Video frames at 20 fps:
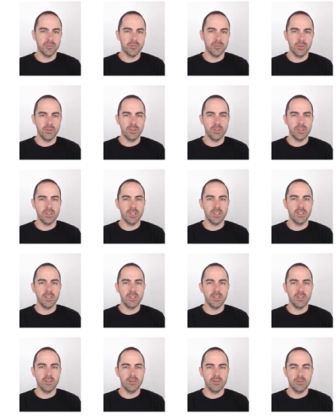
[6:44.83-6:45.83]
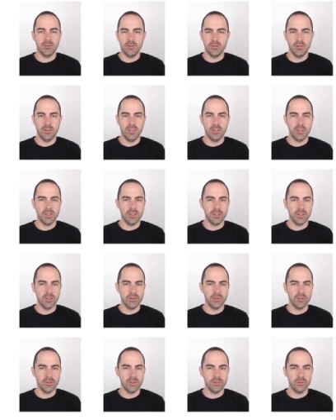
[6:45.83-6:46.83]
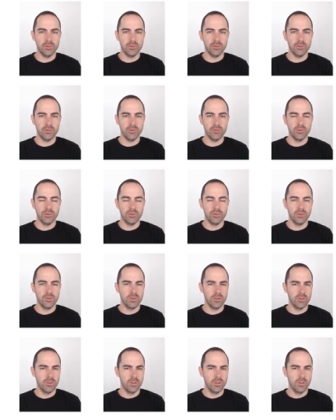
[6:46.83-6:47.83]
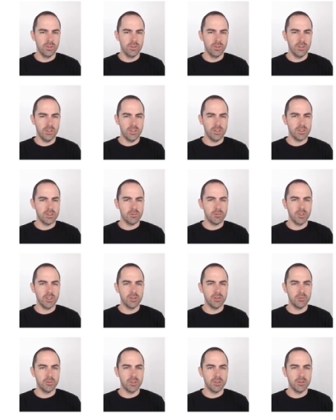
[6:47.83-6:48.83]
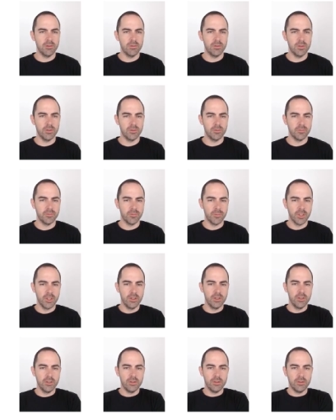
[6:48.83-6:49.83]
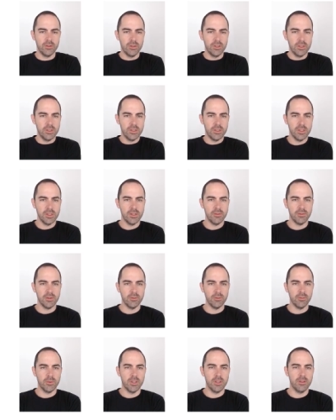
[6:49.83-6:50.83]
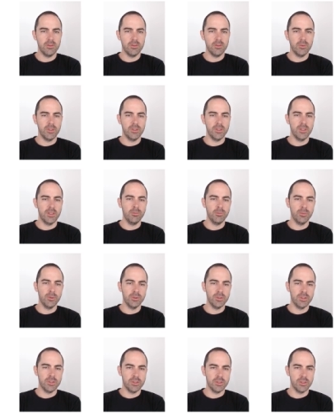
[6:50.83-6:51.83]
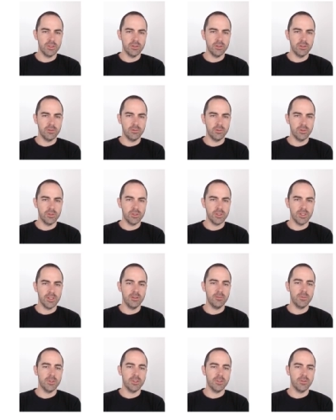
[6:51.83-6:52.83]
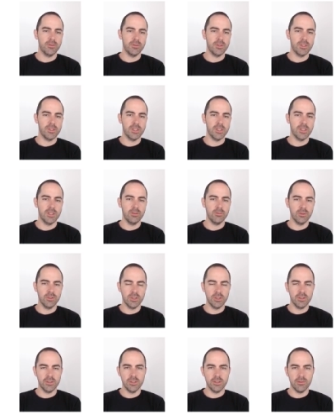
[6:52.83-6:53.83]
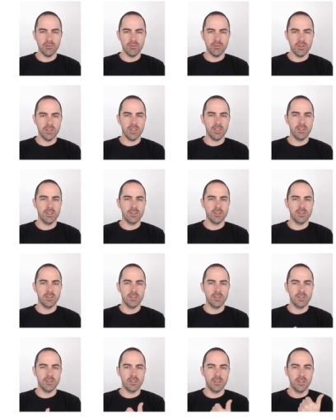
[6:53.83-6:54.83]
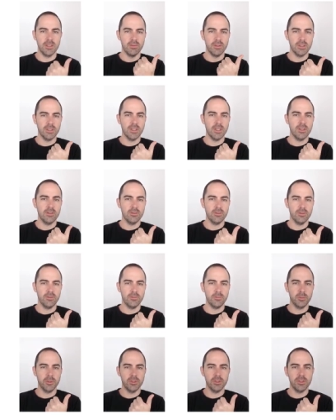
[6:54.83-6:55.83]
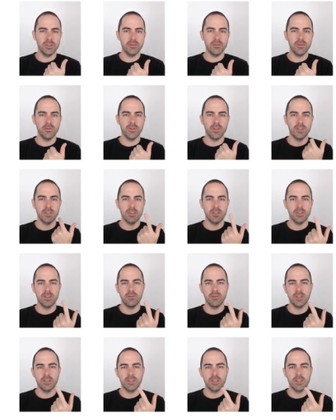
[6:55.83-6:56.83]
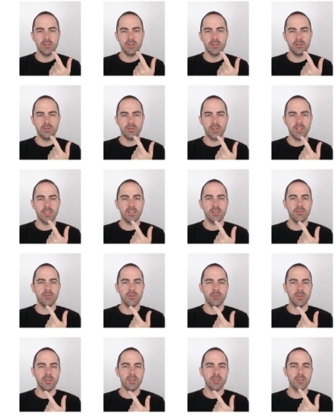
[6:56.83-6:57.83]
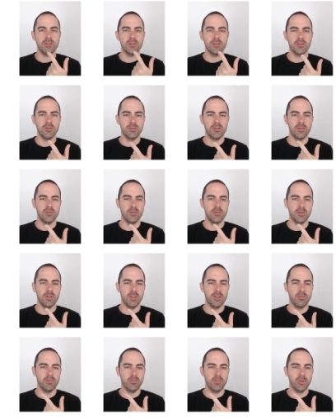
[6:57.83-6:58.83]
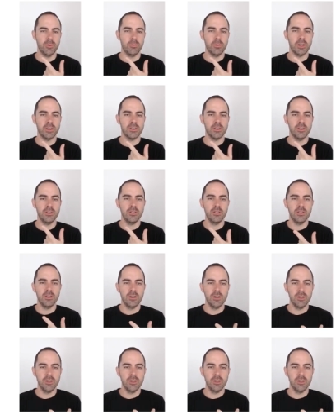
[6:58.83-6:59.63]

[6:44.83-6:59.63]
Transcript: or design architectures to estimate optical flow. So this is a different one where the input is not a four channel but a three channel. What are these three channels? Is the event count of positive events, the event count of negative events on a per pixel.